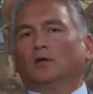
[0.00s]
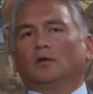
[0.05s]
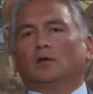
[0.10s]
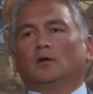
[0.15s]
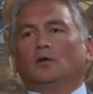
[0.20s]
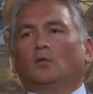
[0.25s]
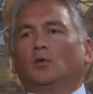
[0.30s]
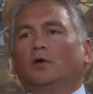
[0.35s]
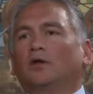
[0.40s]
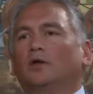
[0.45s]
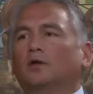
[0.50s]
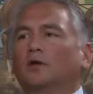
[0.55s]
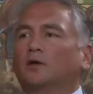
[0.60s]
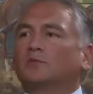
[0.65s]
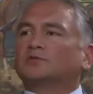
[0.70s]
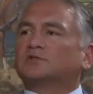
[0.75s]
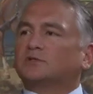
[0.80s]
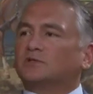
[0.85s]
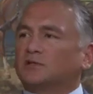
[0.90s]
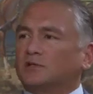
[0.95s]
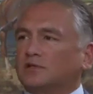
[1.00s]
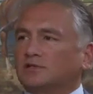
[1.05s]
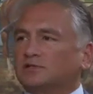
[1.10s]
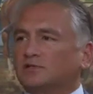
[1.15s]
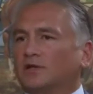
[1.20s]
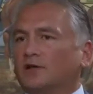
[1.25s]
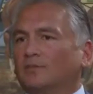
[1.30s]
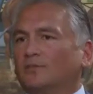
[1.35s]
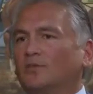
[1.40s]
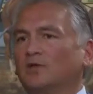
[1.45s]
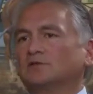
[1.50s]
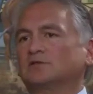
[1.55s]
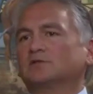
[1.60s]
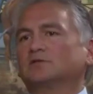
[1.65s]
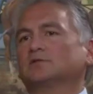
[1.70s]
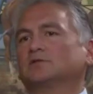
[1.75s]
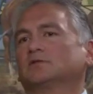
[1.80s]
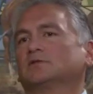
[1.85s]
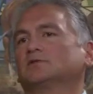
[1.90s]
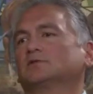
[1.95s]
When it comes to things like
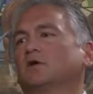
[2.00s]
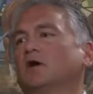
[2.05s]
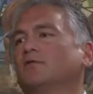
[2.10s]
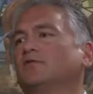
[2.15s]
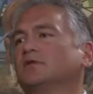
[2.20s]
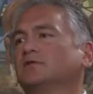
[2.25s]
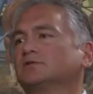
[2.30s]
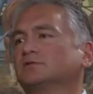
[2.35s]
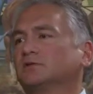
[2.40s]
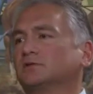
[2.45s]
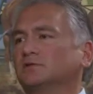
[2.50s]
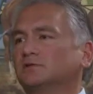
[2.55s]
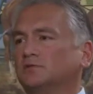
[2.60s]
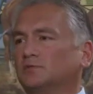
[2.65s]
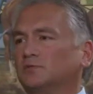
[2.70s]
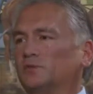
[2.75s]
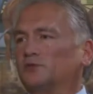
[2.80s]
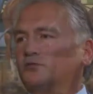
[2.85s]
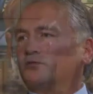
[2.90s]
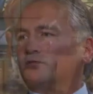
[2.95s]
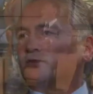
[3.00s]
business, there's obviously some different